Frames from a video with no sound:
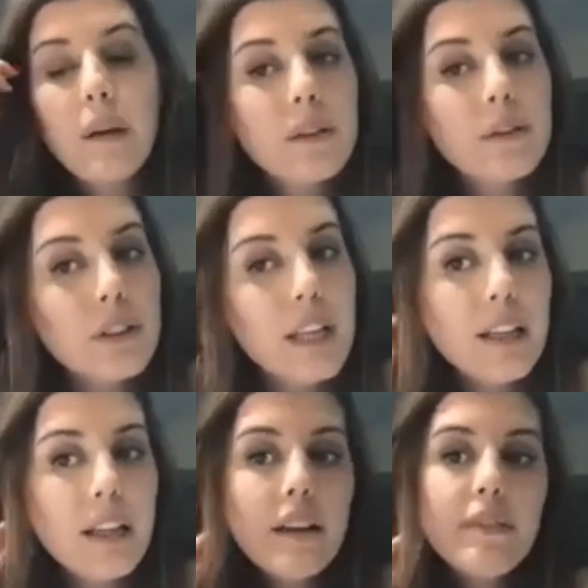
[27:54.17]
tell
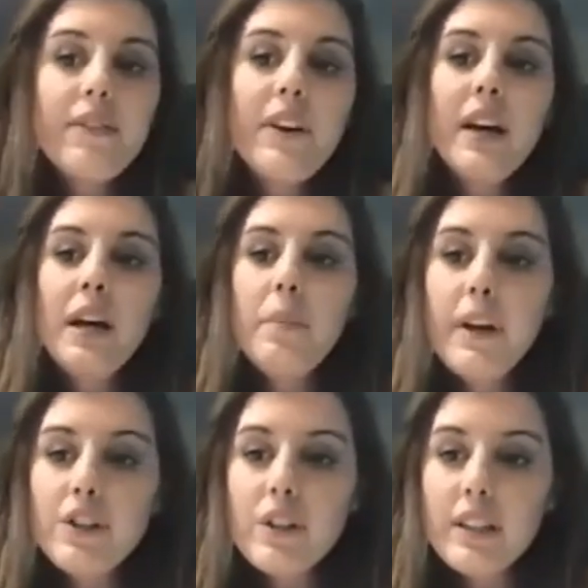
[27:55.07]
if a
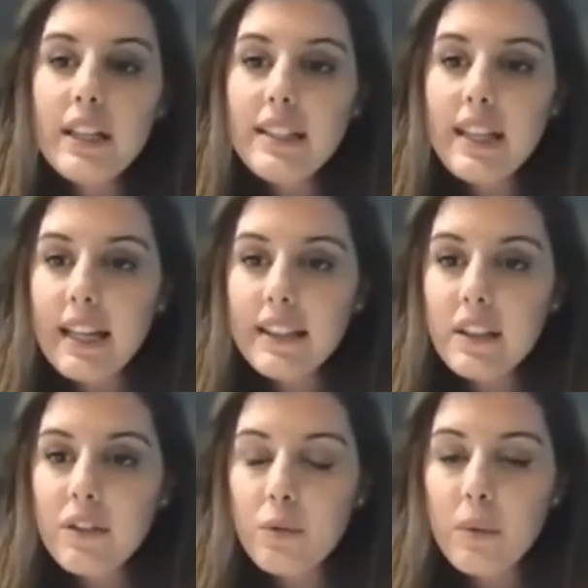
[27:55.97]
patient is a
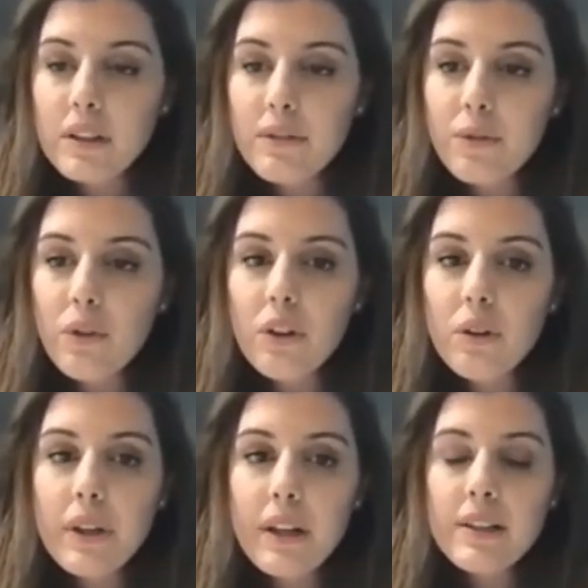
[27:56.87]
candidate for multifocal,
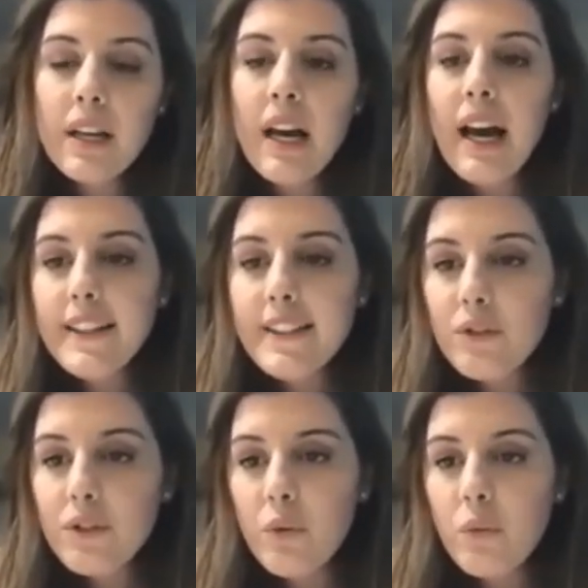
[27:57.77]
because, as you
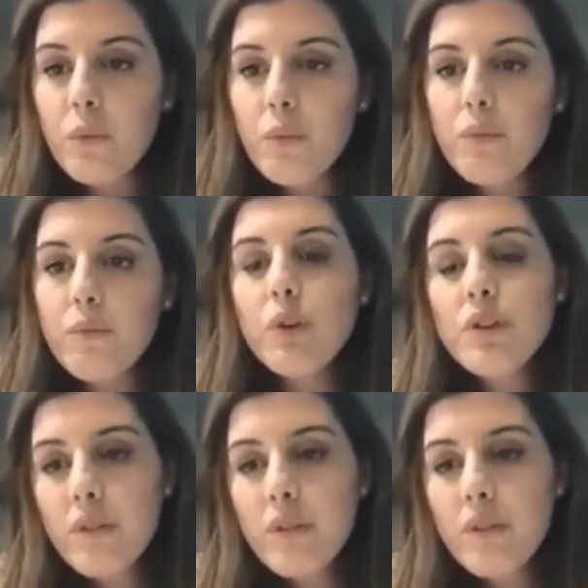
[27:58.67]
know, most of the